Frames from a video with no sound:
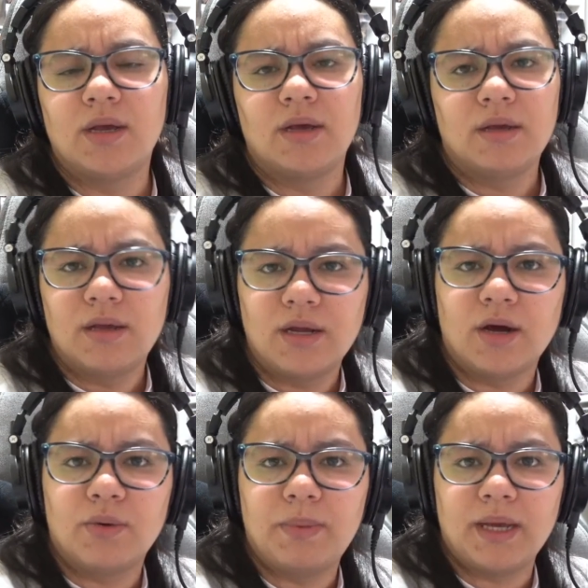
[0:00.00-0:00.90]
you
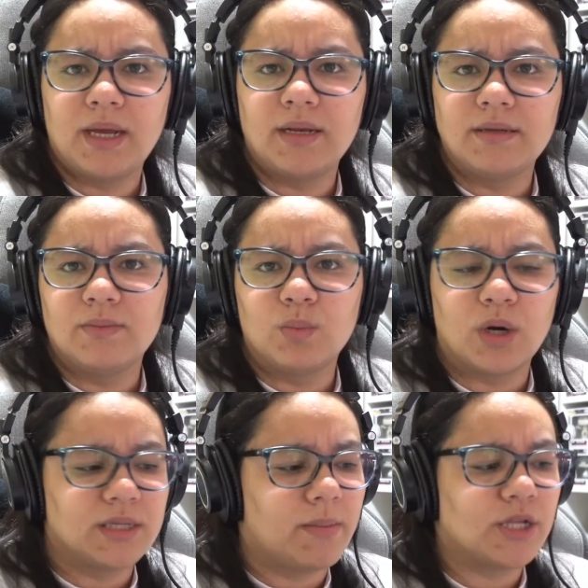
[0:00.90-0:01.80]
know, being
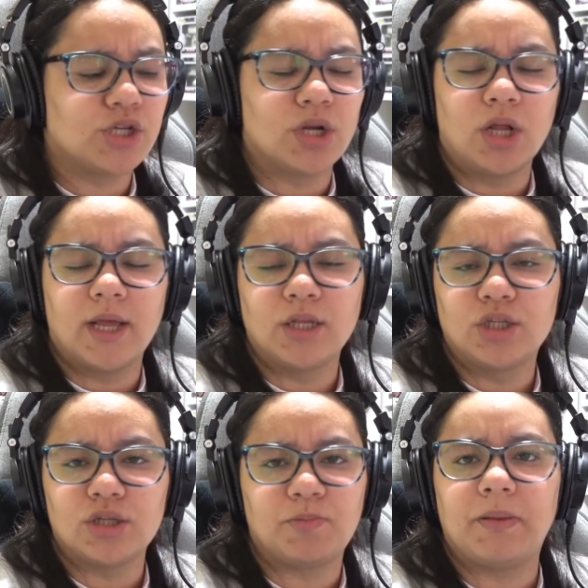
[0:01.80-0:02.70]
one-dimensional and
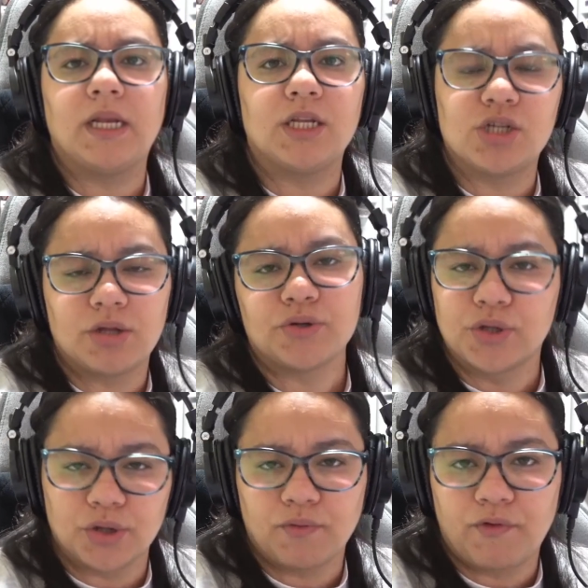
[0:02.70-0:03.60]
just being each other's
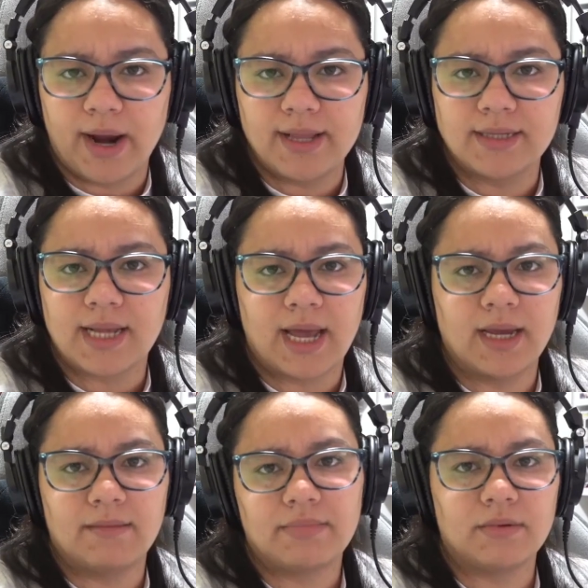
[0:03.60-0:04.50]
girlfriends.
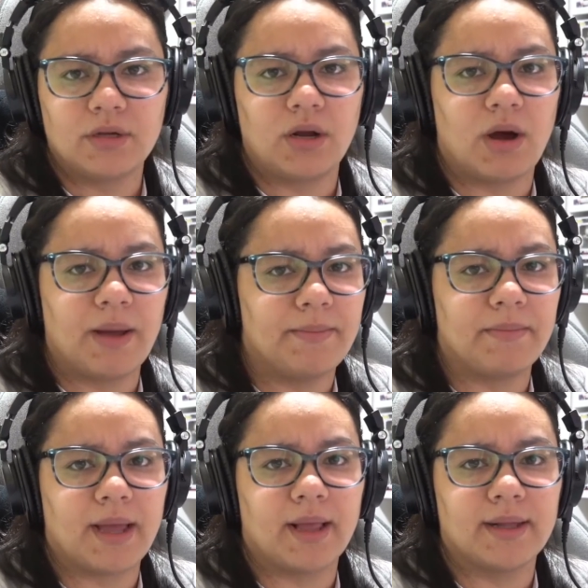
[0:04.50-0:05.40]
I'm
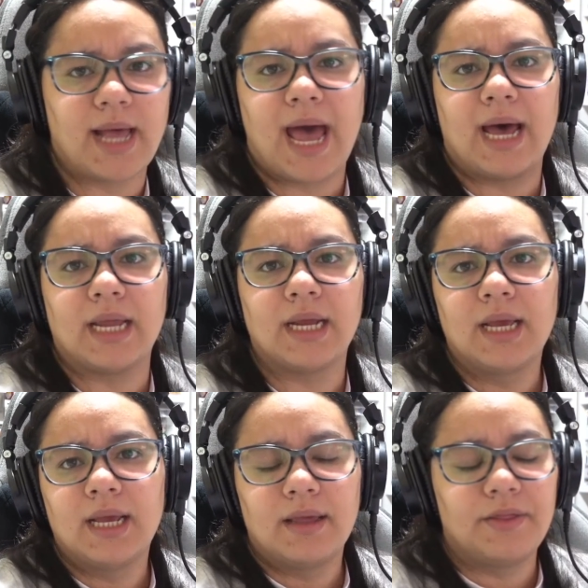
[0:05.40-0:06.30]
glad
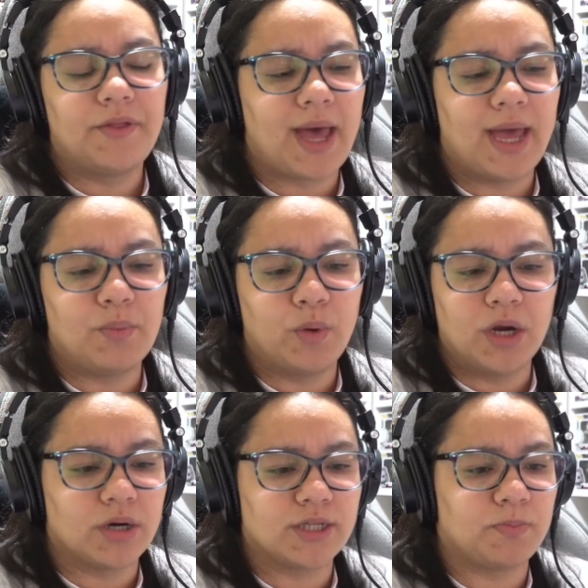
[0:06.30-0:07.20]
that we
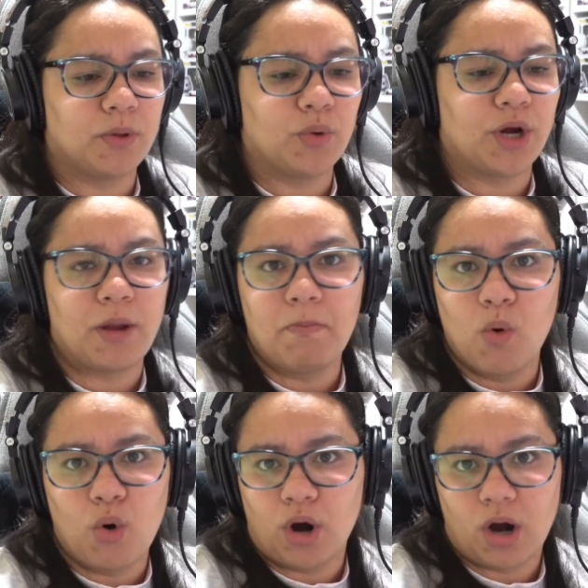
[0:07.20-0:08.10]
are exploring
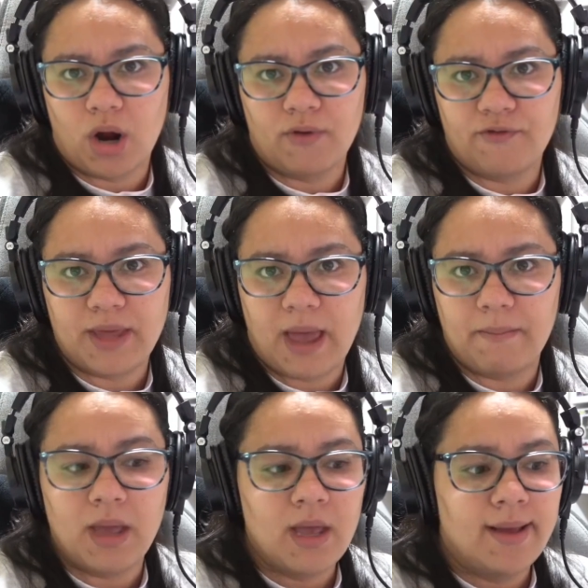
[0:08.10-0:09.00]
more of
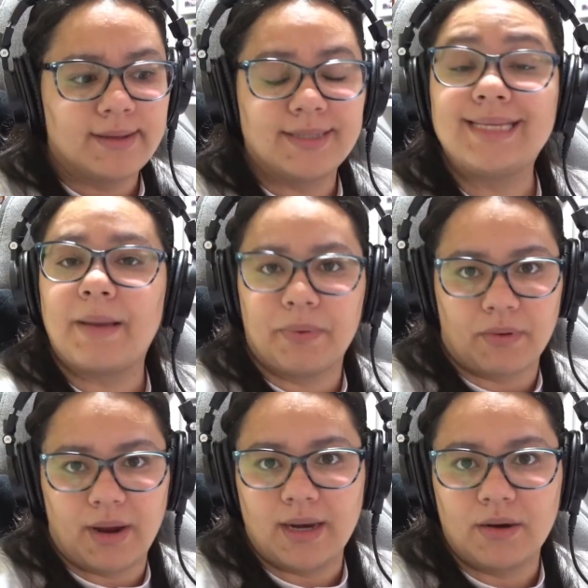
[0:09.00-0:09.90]
them
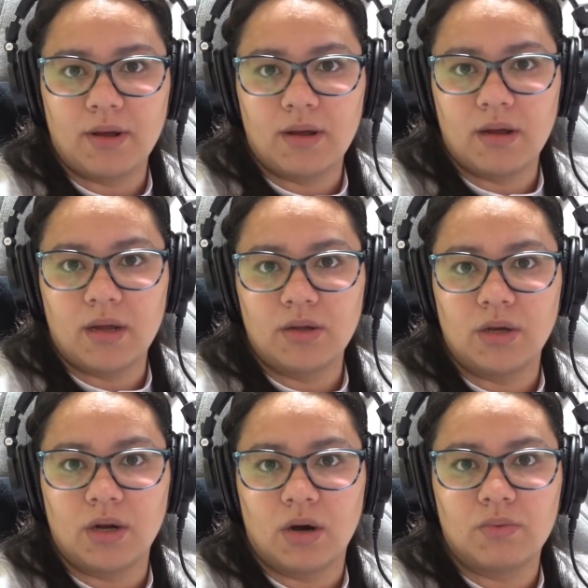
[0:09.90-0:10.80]
separate,
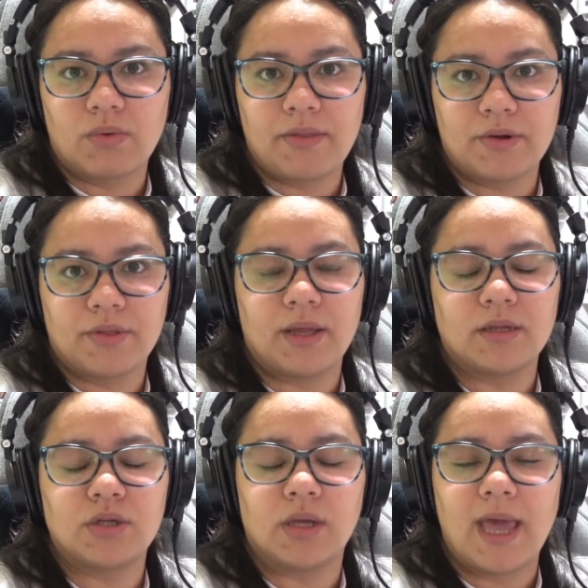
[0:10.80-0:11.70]
you know, rather than
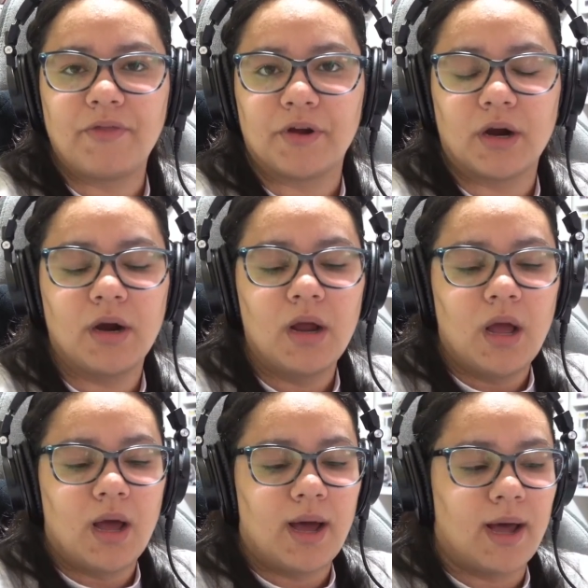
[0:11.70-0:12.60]
together.
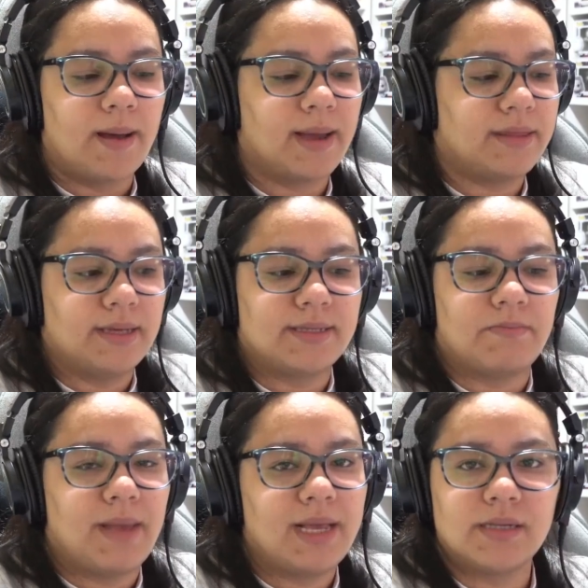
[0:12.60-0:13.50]
I think it's
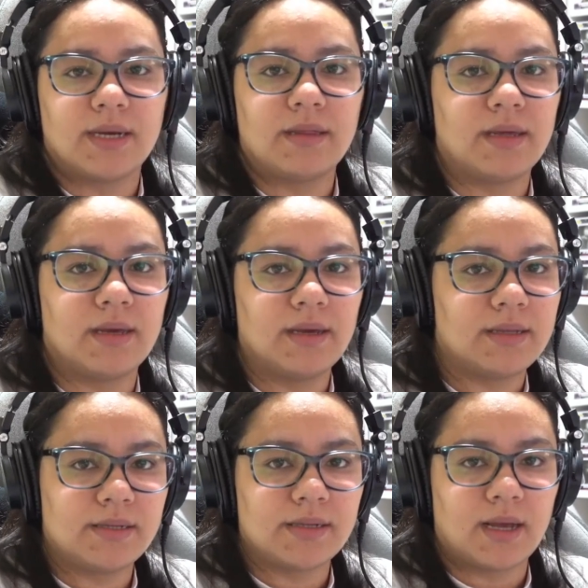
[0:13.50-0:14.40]
amazing. I think
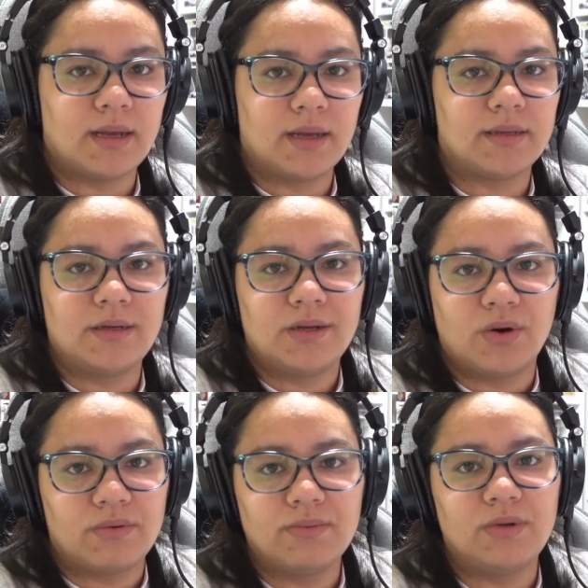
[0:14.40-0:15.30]

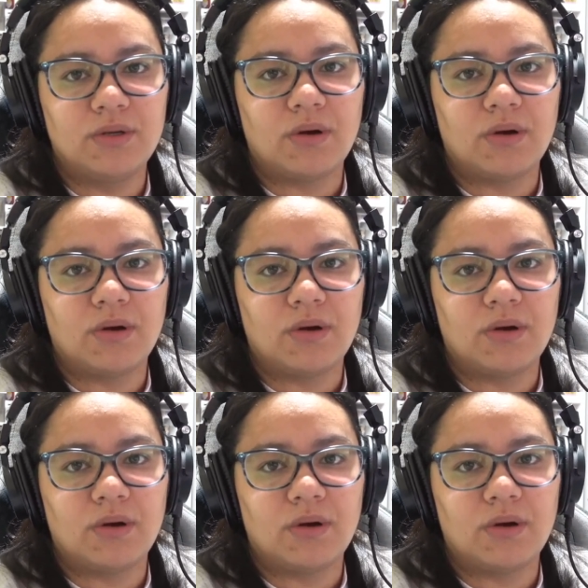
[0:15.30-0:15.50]
you